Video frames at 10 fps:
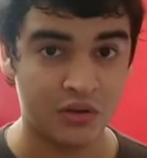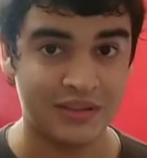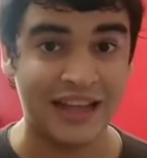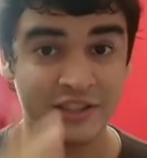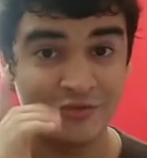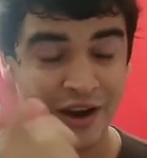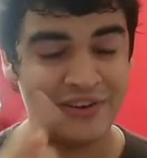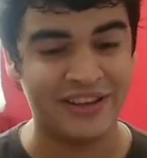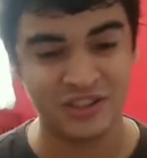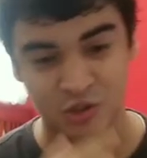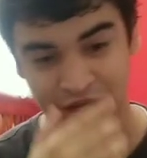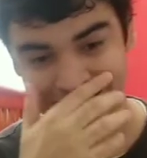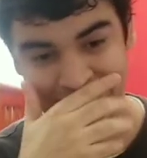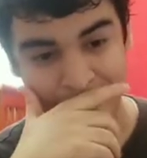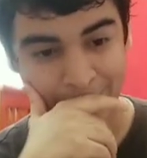That's very
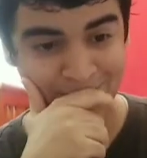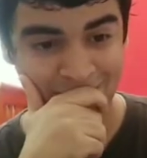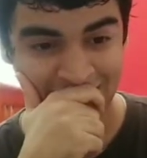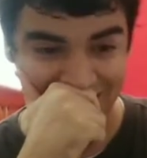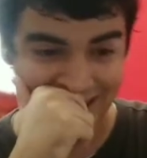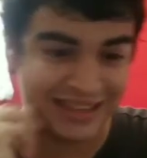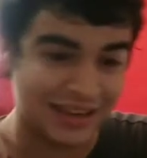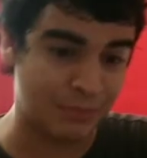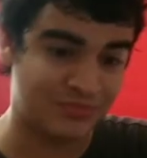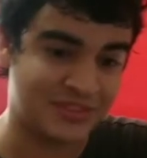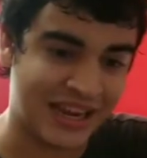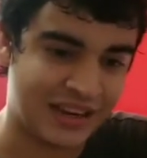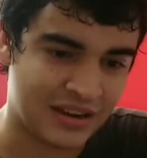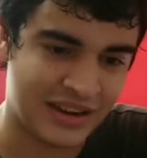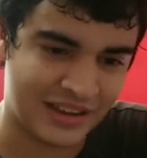interesting, because I think a deck
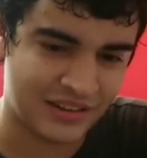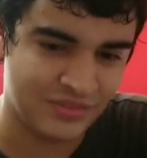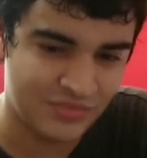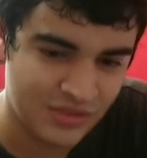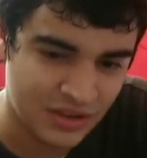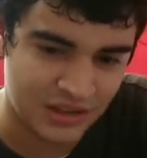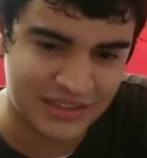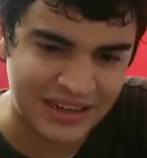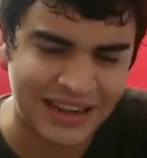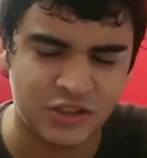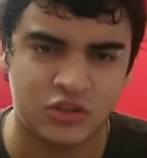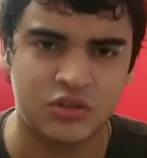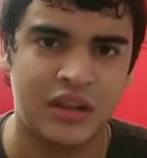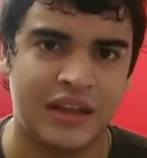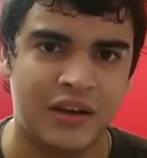like
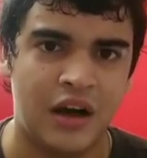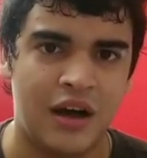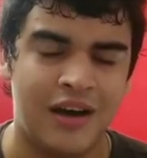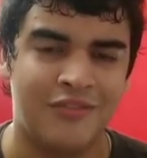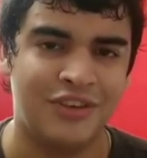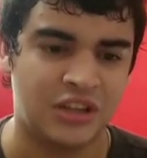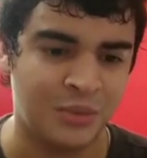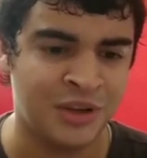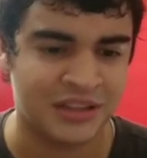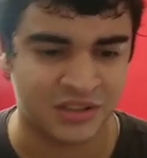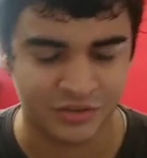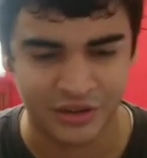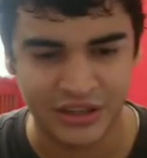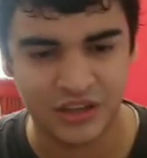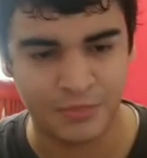VW gets a
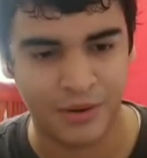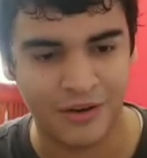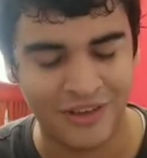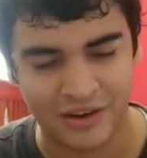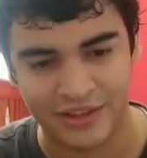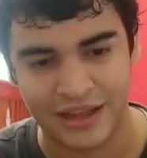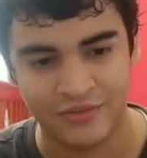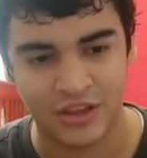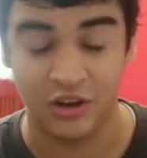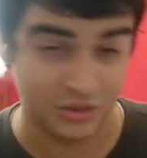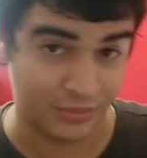really good buff out of that. Awesome.